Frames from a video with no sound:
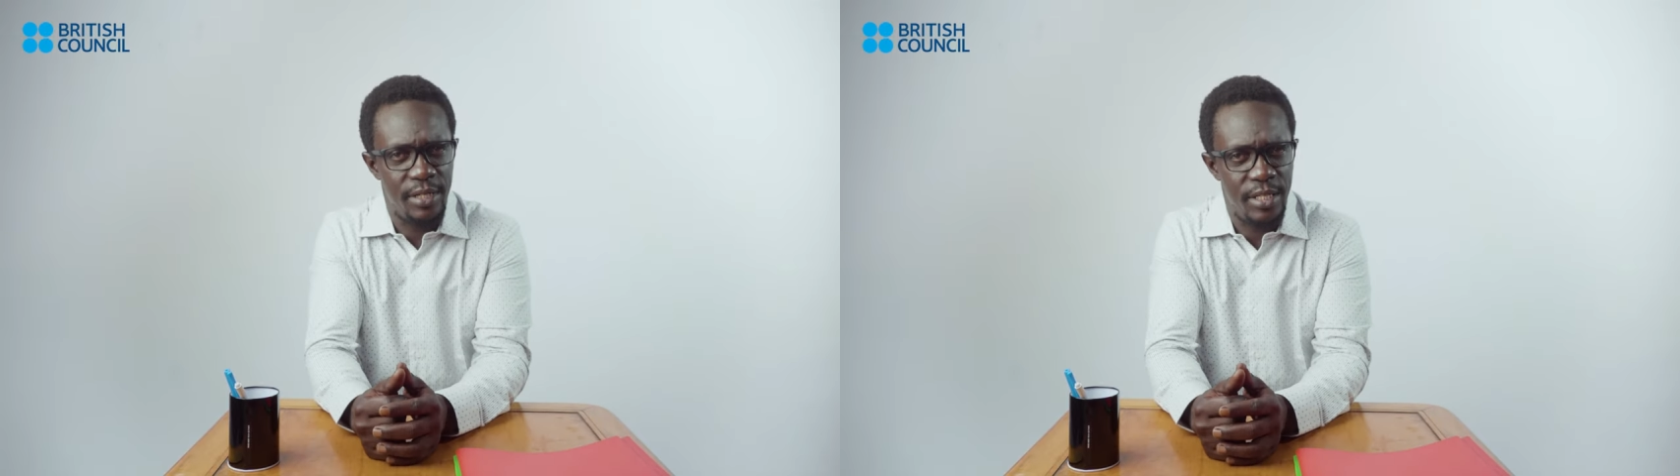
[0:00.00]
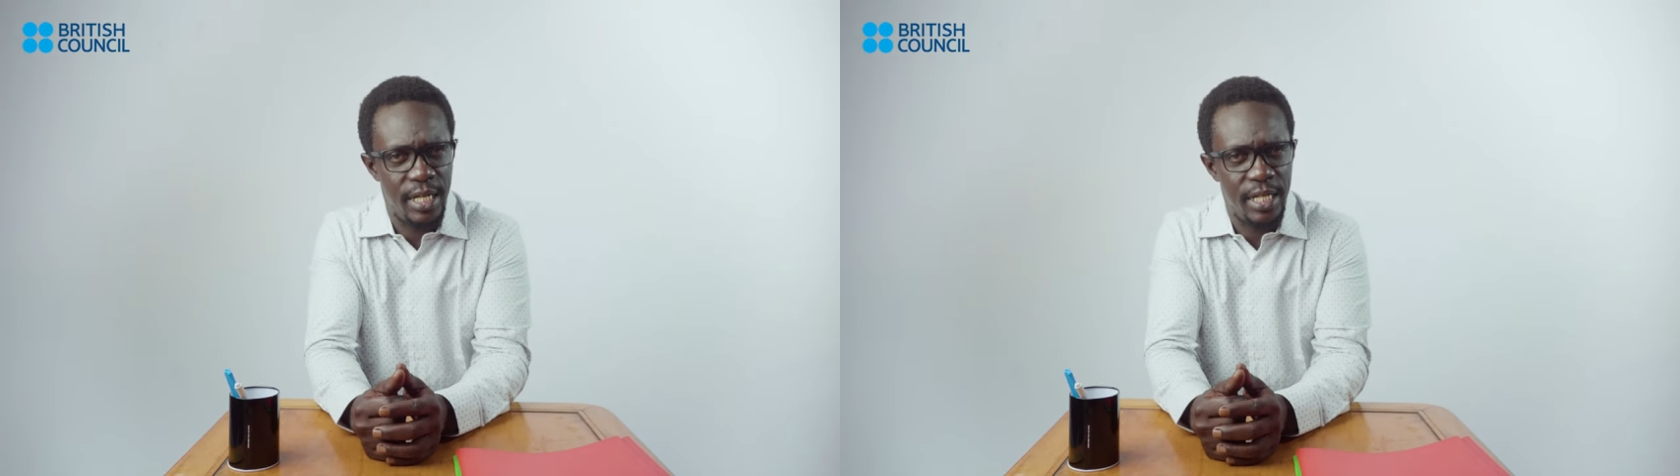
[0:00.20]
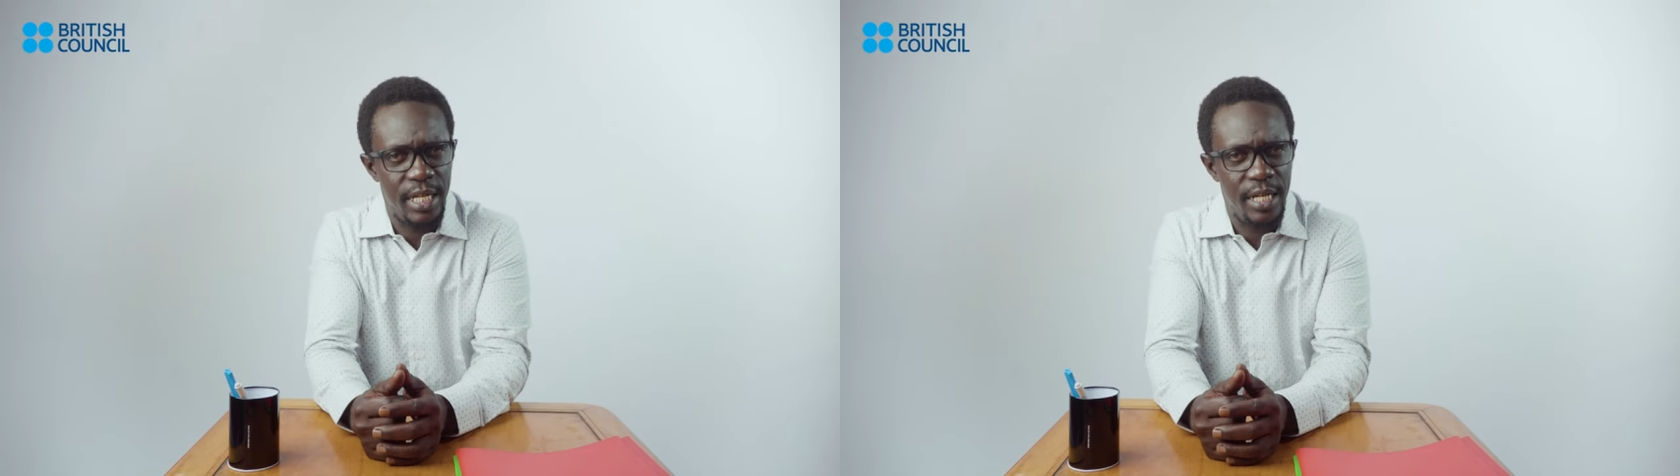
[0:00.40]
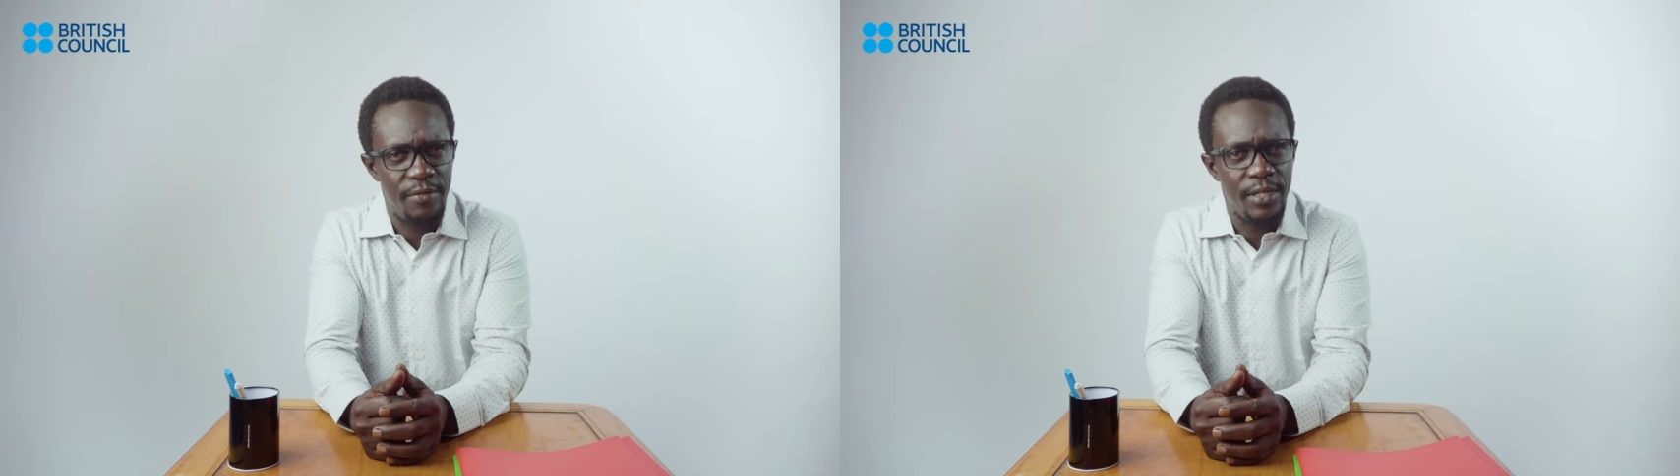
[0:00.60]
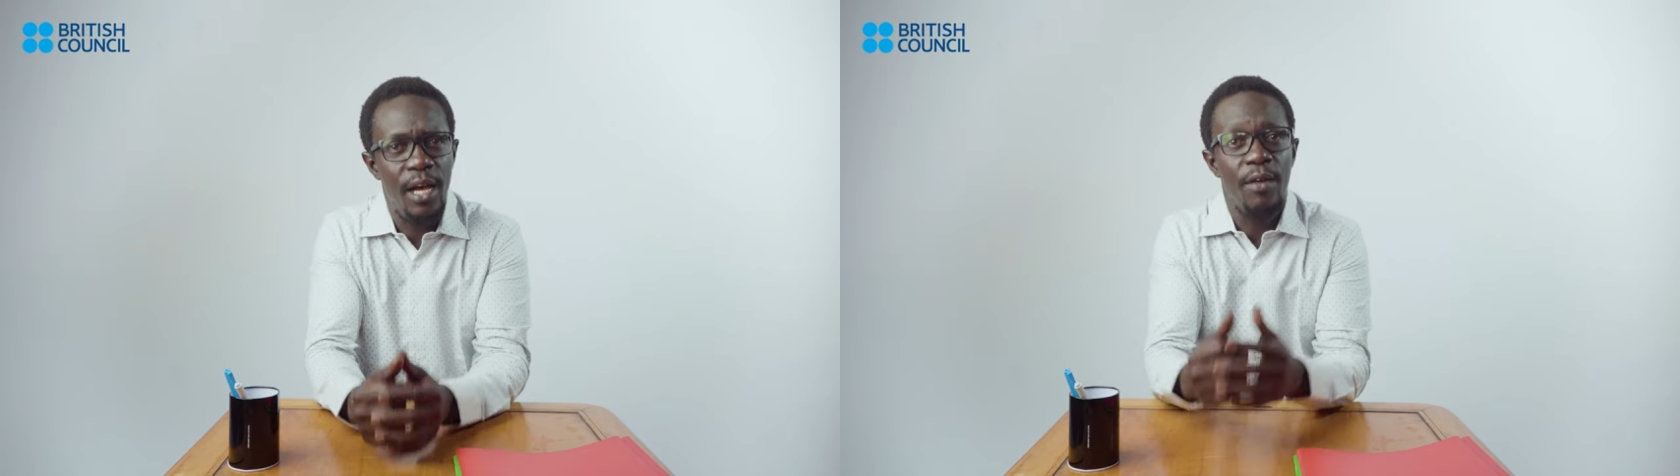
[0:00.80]

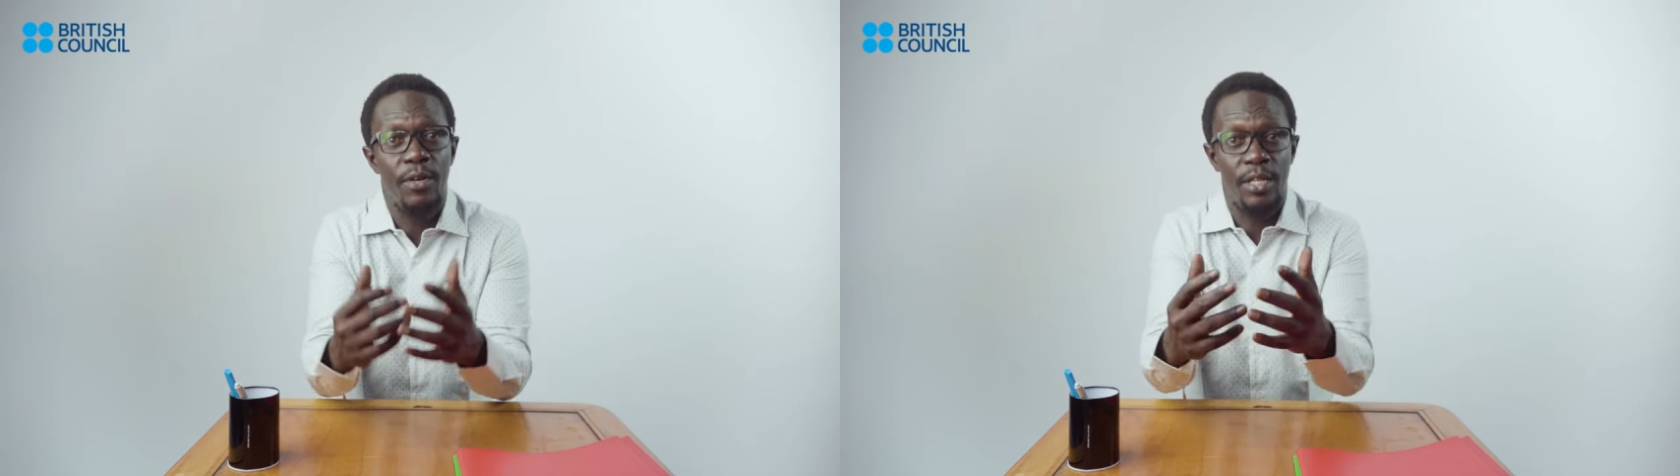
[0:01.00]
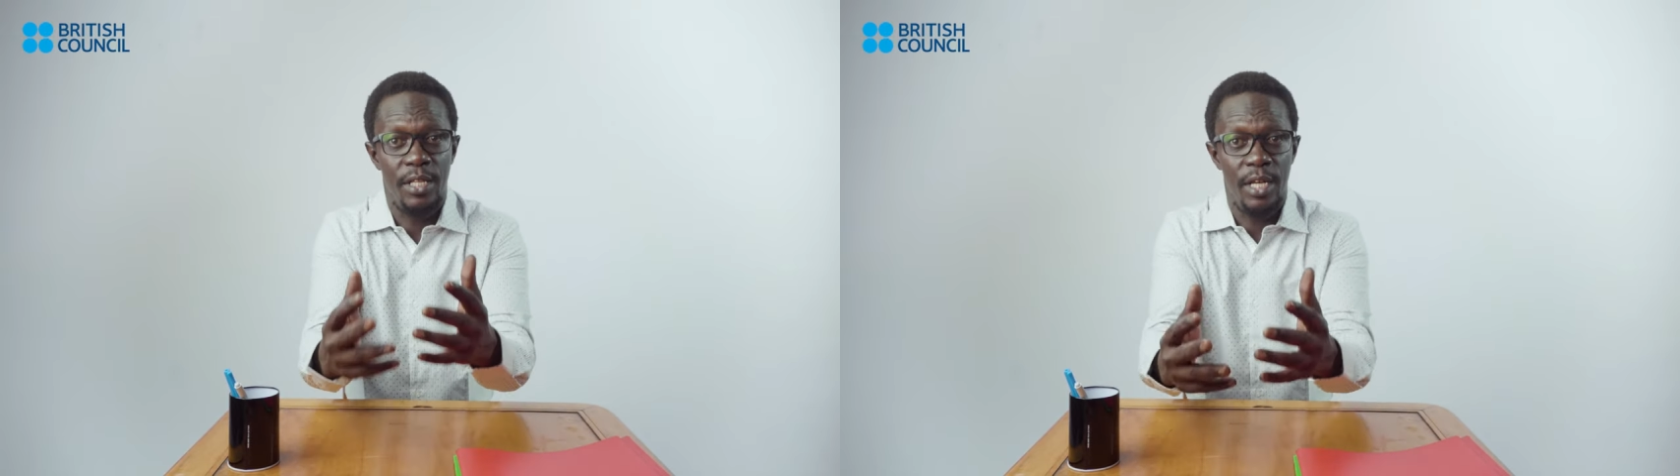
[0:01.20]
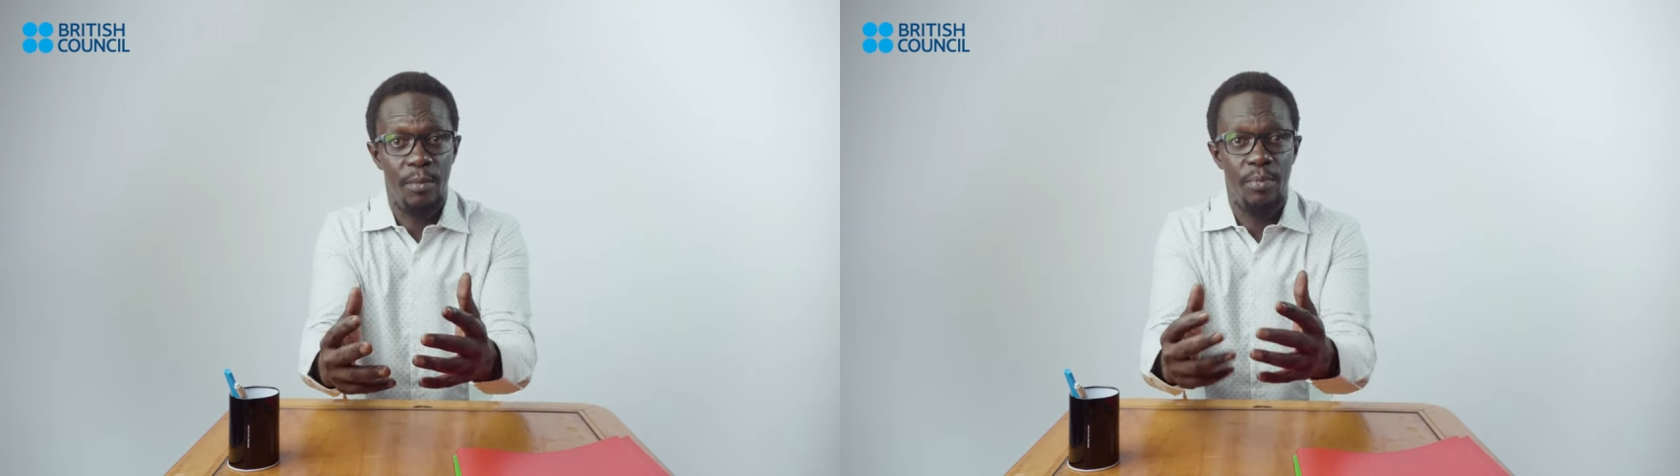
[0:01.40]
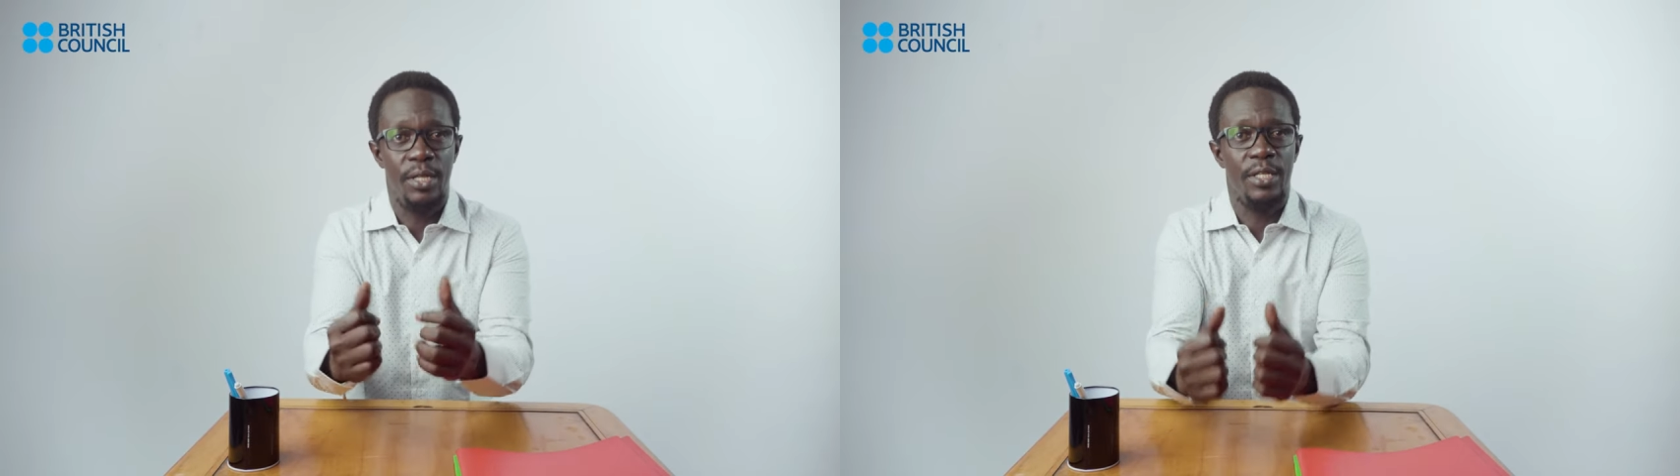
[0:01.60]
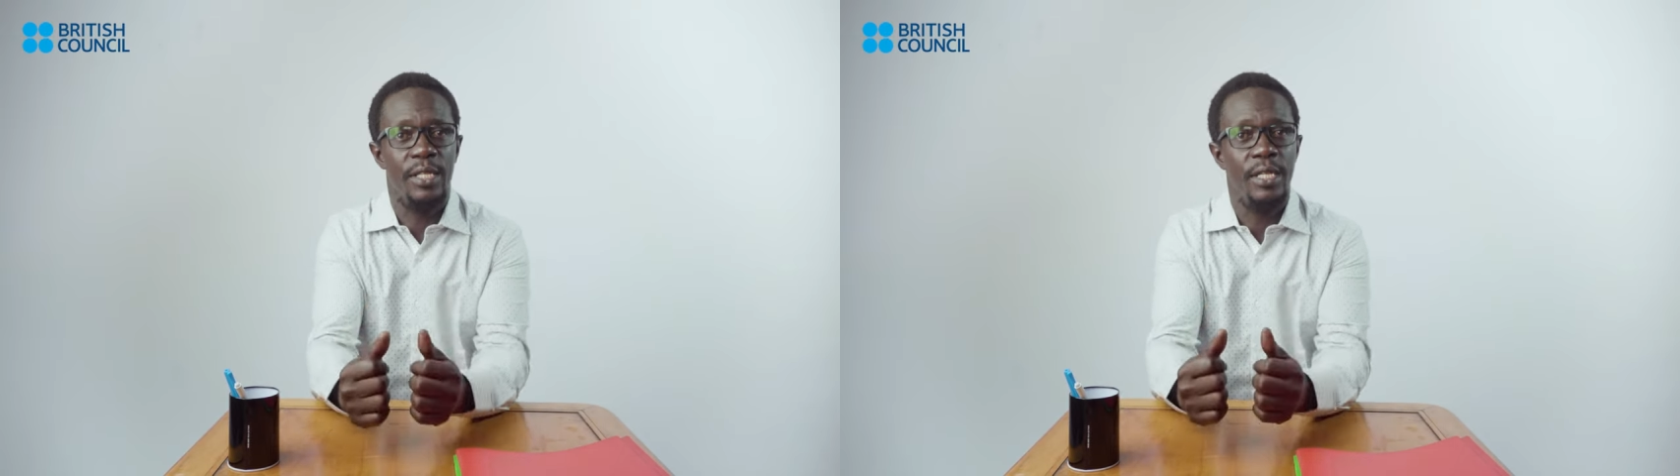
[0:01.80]
adjectives for the third
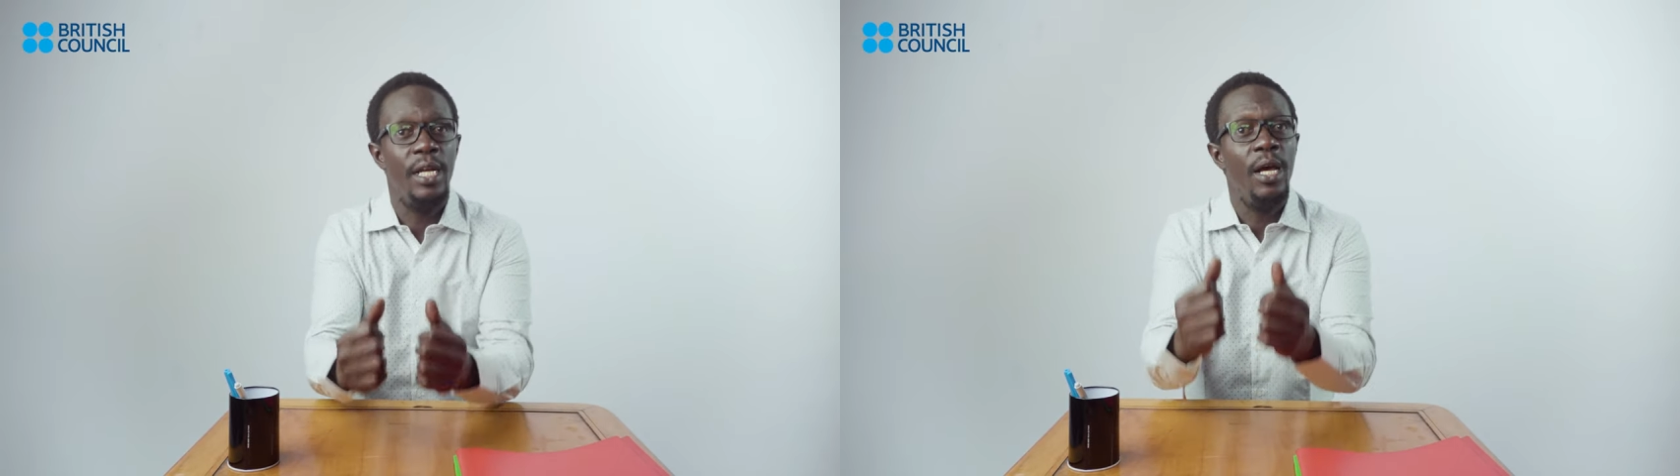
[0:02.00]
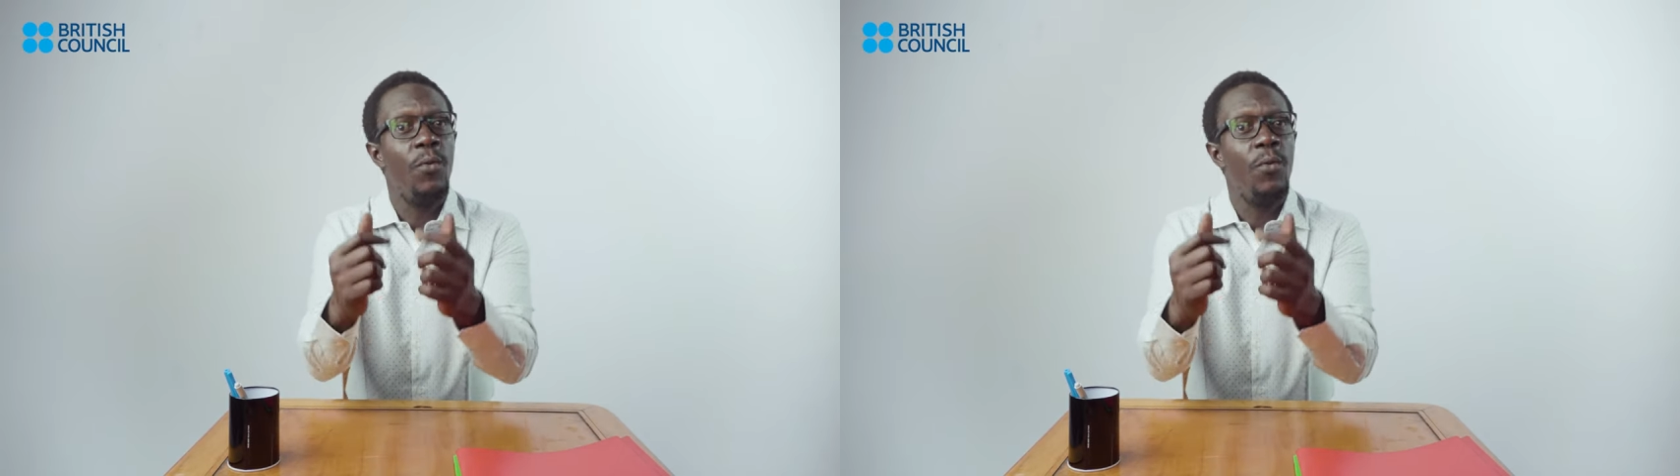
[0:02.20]
person,